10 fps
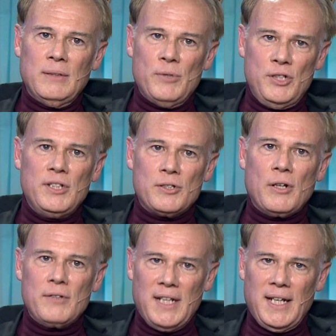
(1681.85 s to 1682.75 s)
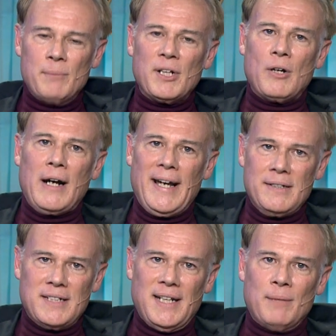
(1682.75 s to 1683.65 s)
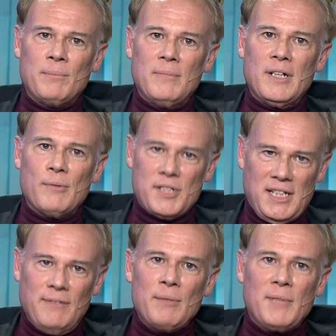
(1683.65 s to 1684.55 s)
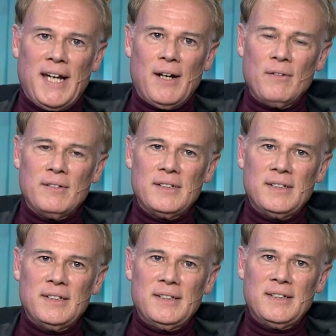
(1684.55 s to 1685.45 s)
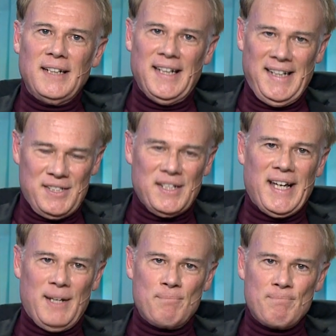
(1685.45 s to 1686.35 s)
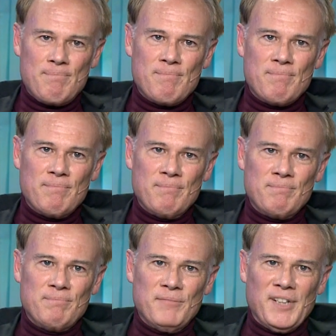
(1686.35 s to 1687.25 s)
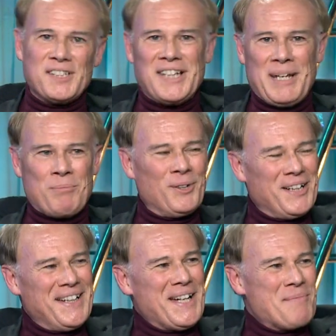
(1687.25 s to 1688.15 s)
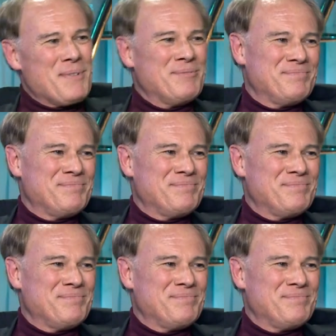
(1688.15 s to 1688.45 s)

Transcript: Would you just turn to him and cry out to him? Receive him now in his name. Let's keep looking up.